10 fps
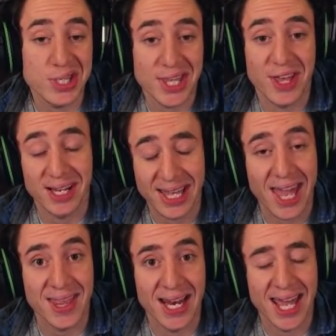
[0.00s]
I think that getting
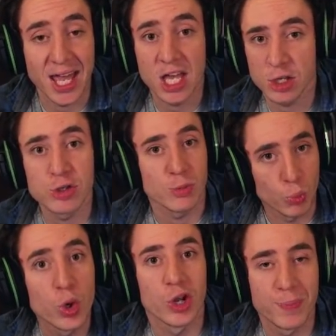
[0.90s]
that later
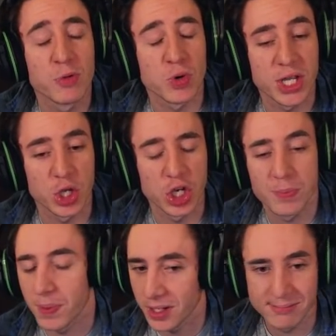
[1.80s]
would have been really good,
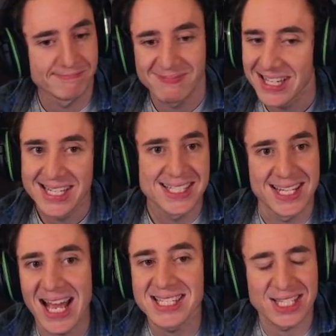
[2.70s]
but
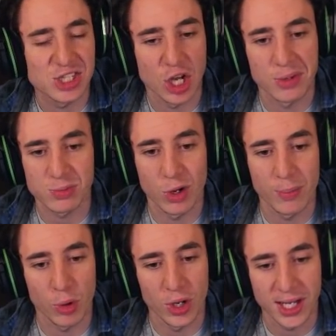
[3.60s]
Tenacity is so much more
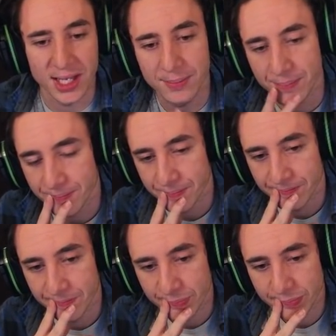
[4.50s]
important here.
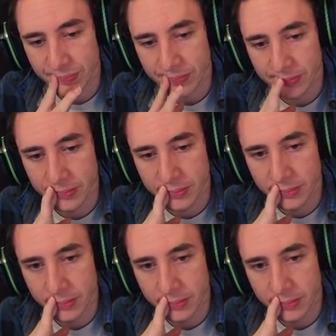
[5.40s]
Move here.